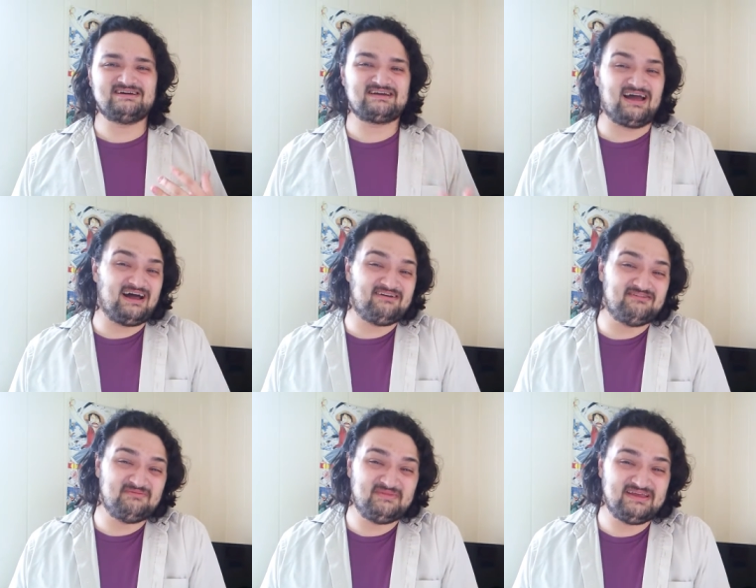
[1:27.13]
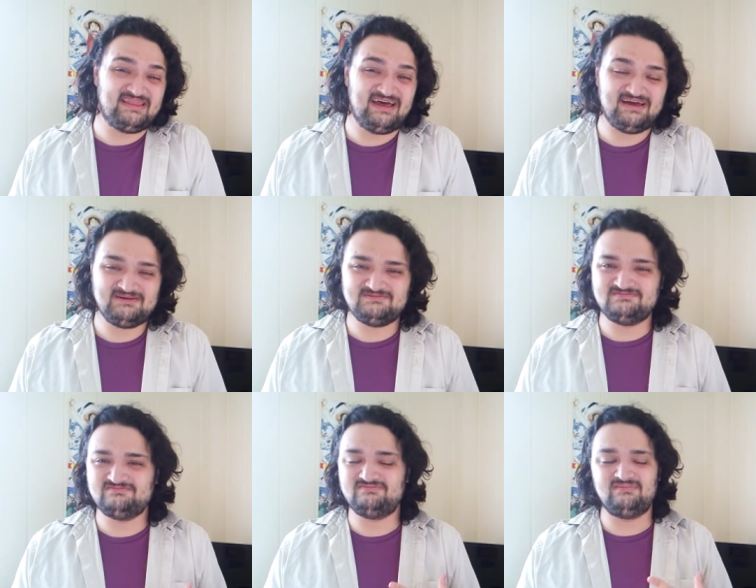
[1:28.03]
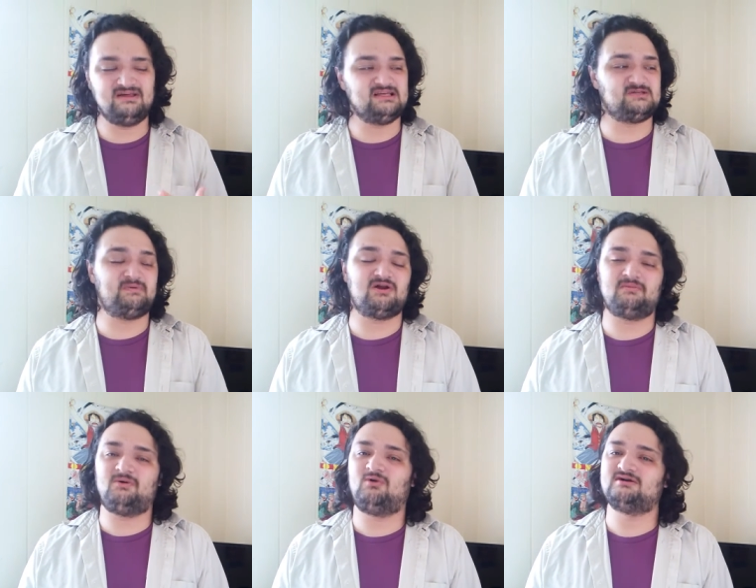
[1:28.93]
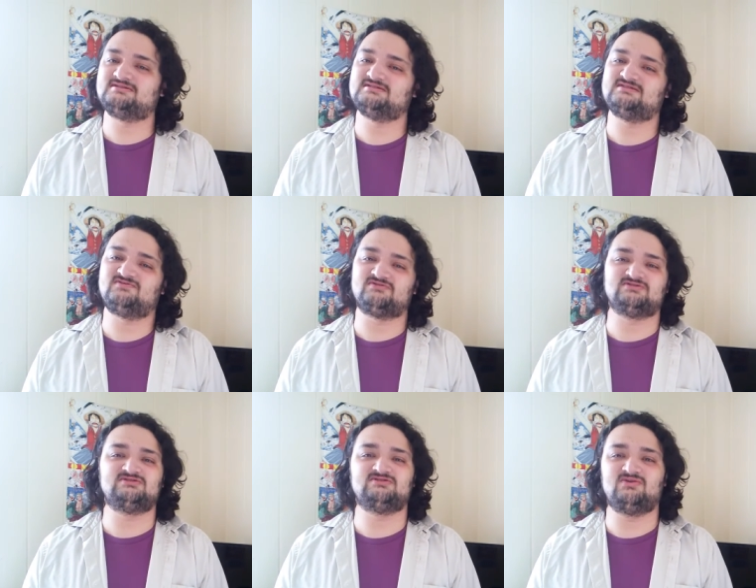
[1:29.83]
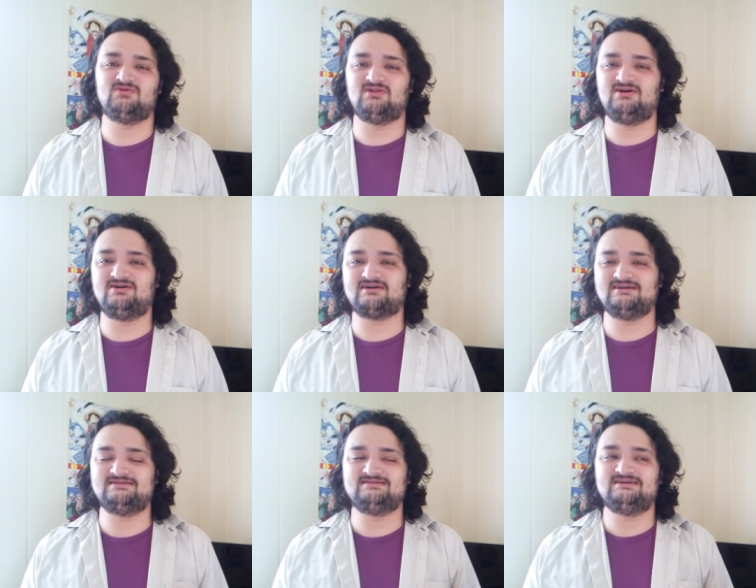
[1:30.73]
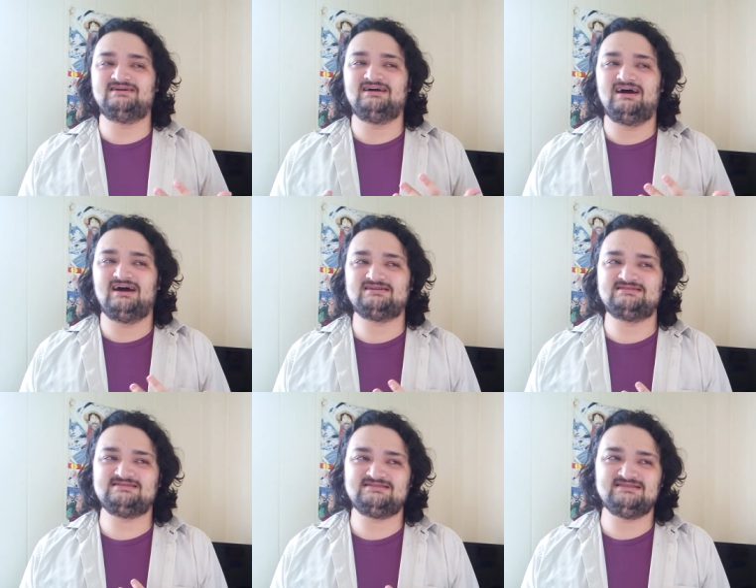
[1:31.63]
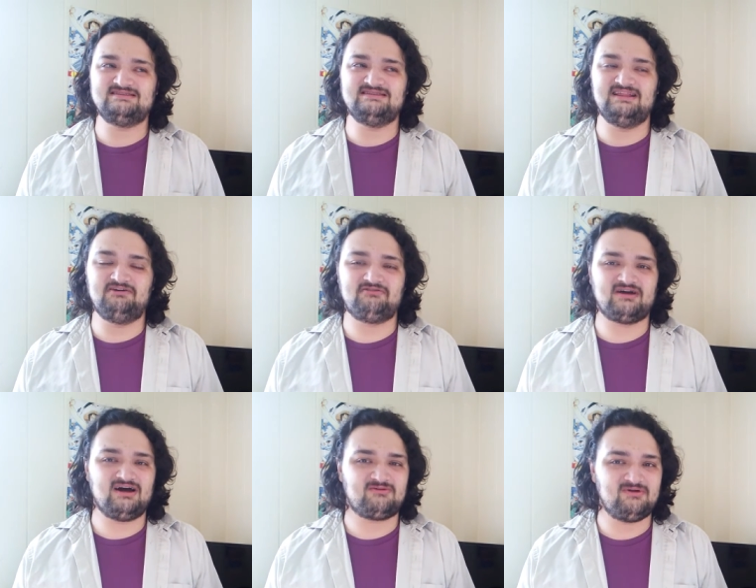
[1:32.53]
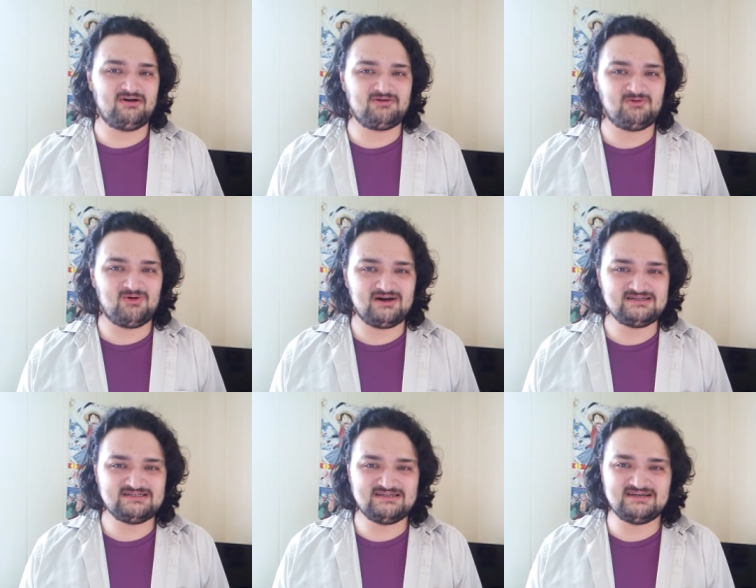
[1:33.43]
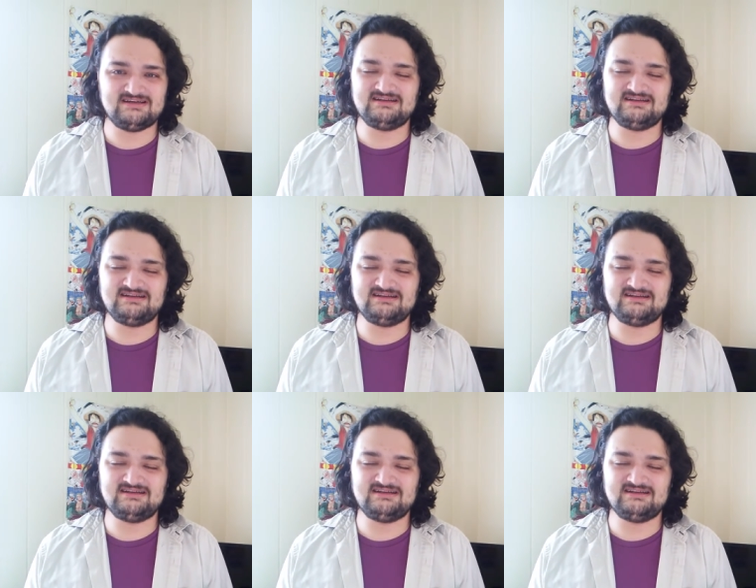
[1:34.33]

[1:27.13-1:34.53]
kind of admit that. It's been on my watch list for so long, and I just never got around to watching it.